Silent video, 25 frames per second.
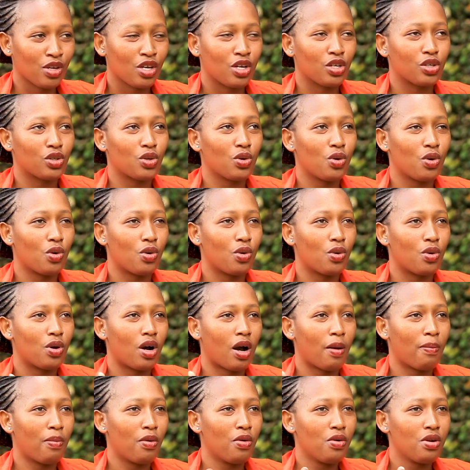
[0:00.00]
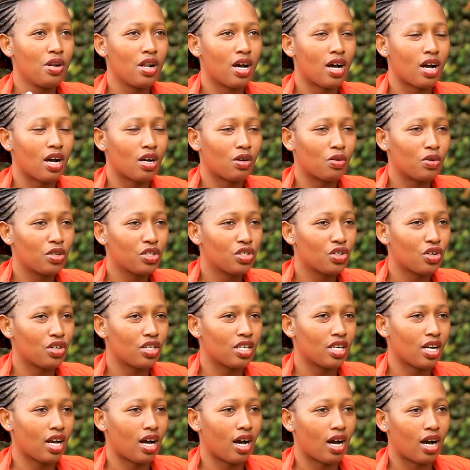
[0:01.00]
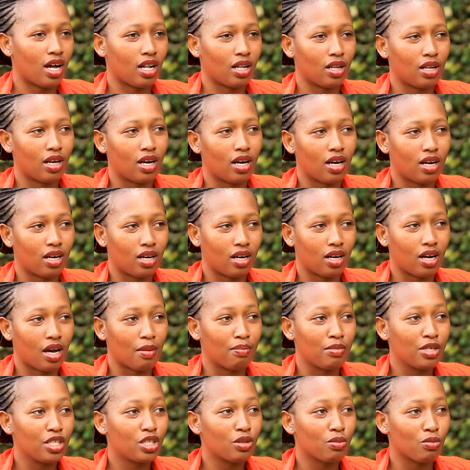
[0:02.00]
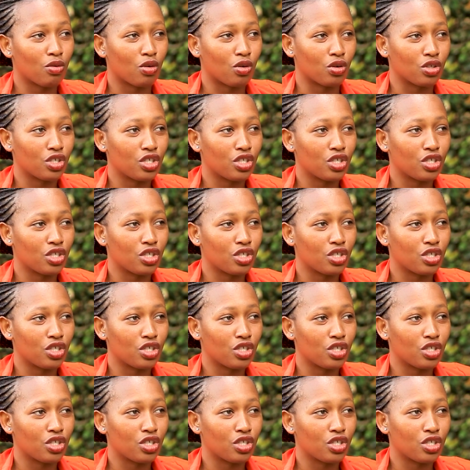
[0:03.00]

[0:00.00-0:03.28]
So upon questioning her a bit more,